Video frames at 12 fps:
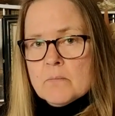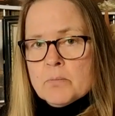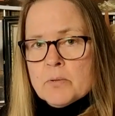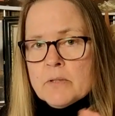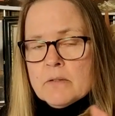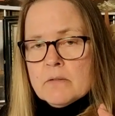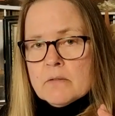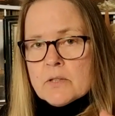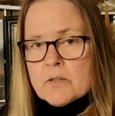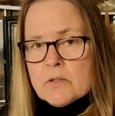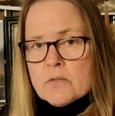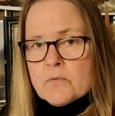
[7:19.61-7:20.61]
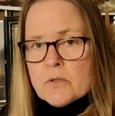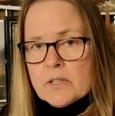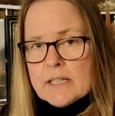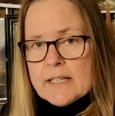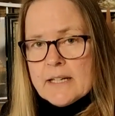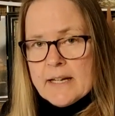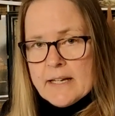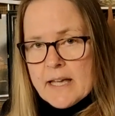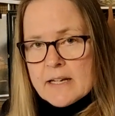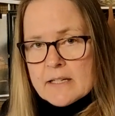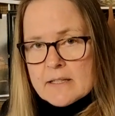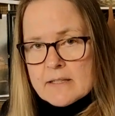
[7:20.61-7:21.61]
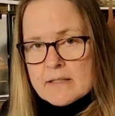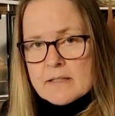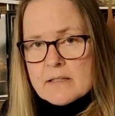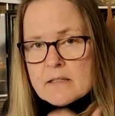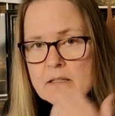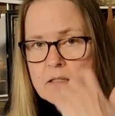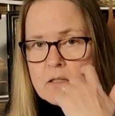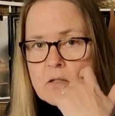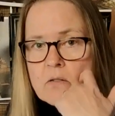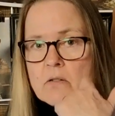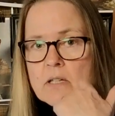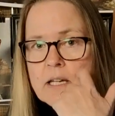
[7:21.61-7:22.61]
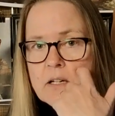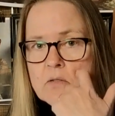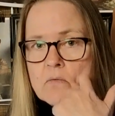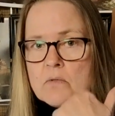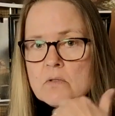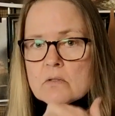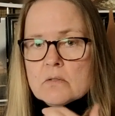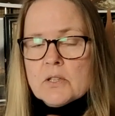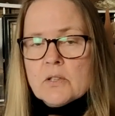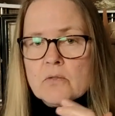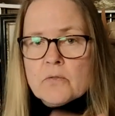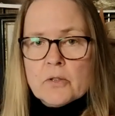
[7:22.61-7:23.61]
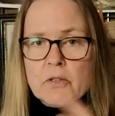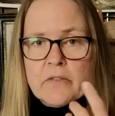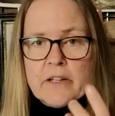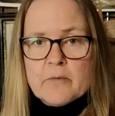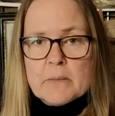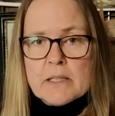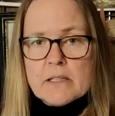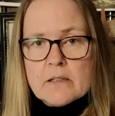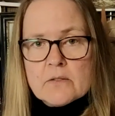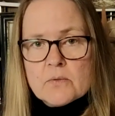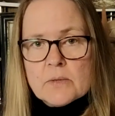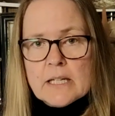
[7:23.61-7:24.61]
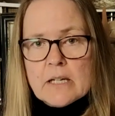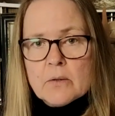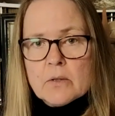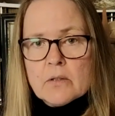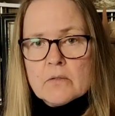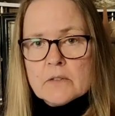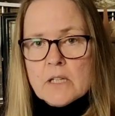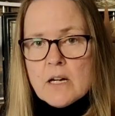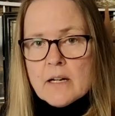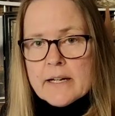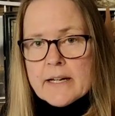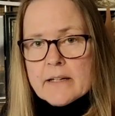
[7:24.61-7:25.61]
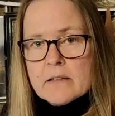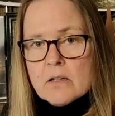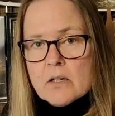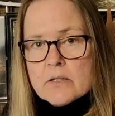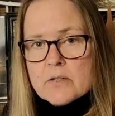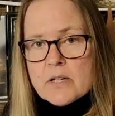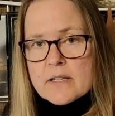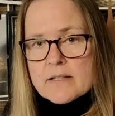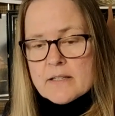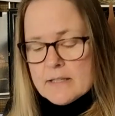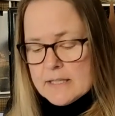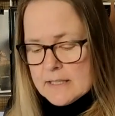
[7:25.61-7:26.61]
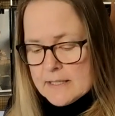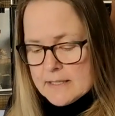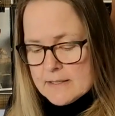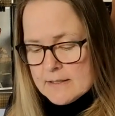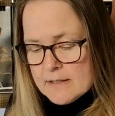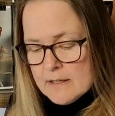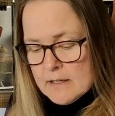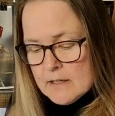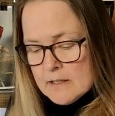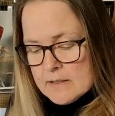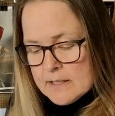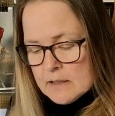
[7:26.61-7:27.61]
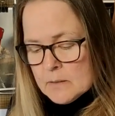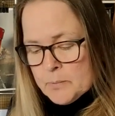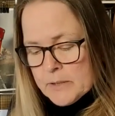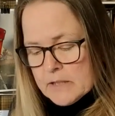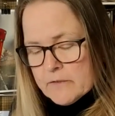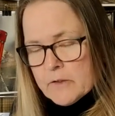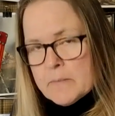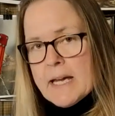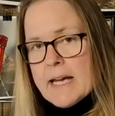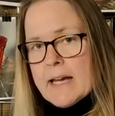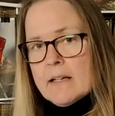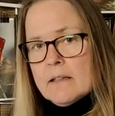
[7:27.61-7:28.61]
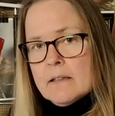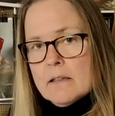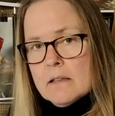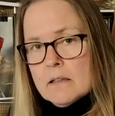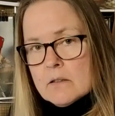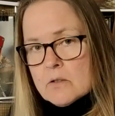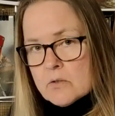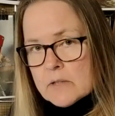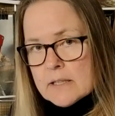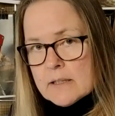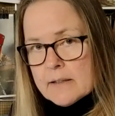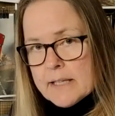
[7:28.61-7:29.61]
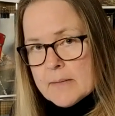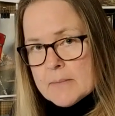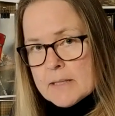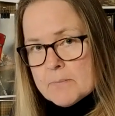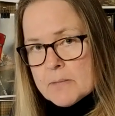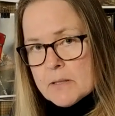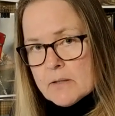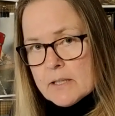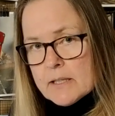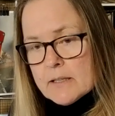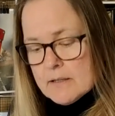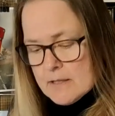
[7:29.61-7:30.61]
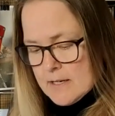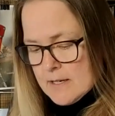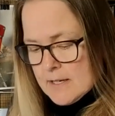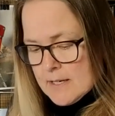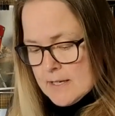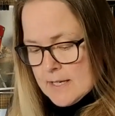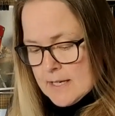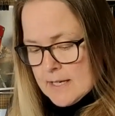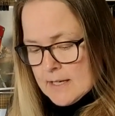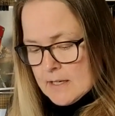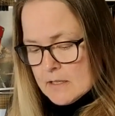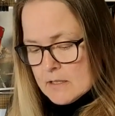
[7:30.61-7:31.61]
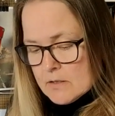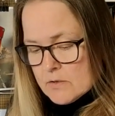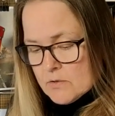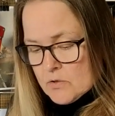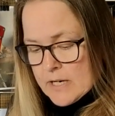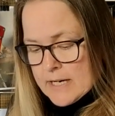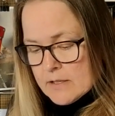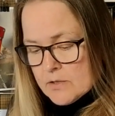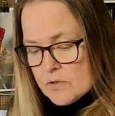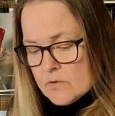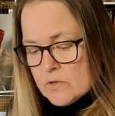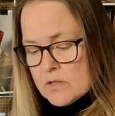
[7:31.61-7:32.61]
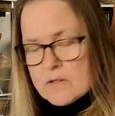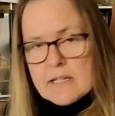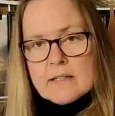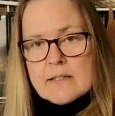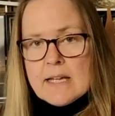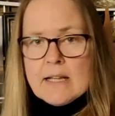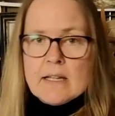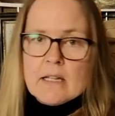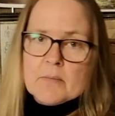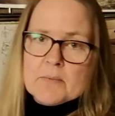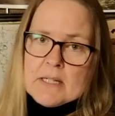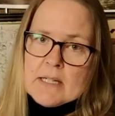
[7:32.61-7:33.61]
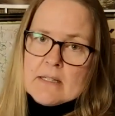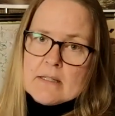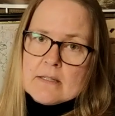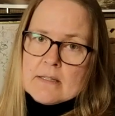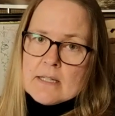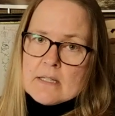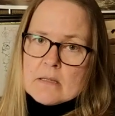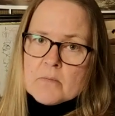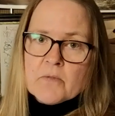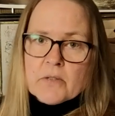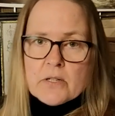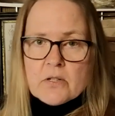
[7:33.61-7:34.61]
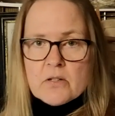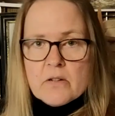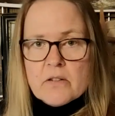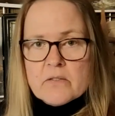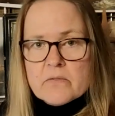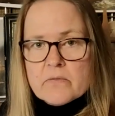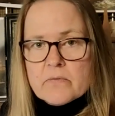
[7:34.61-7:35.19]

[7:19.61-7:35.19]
put the Good of Work on hiatus. So the actual, 45-minute to an hour vlog I launch on Sunday nights. Take a break from that during the lambing period and try to do just like daily updates, get some footage of,